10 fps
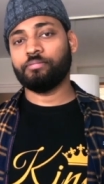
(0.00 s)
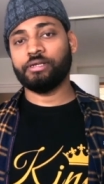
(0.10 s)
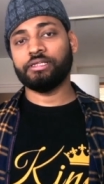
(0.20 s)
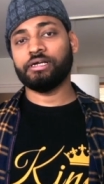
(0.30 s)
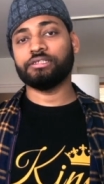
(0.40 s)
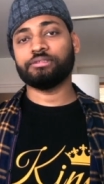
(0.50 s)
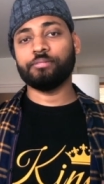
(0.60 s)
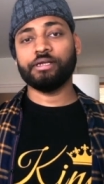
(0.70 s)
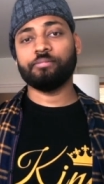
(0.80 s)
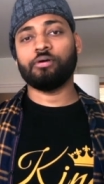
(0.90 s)
Like they ask
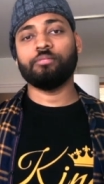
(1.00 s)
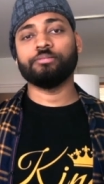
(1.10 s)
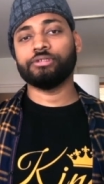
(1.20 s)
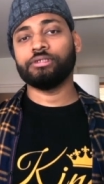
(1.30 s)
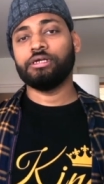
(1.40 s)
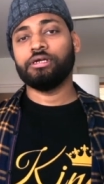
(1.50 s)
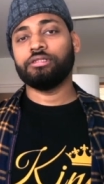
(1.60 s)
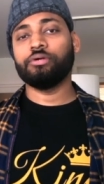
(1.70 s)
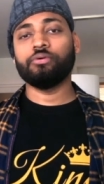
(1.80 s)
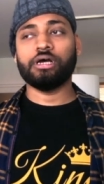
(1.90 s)
medium problems.
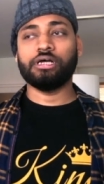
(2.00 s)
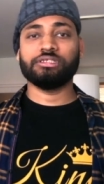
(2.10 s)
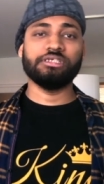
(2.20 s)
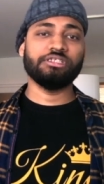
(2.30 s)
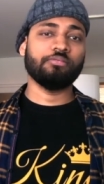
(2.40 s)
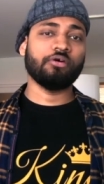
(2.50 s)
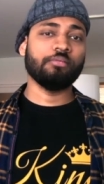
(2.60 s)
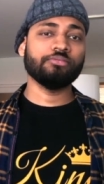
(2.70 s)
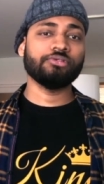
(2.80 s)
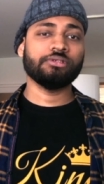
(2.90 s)
They don't ask easy
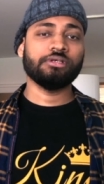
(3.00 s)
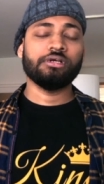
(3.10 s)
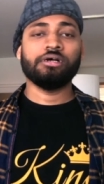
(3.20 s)
problems.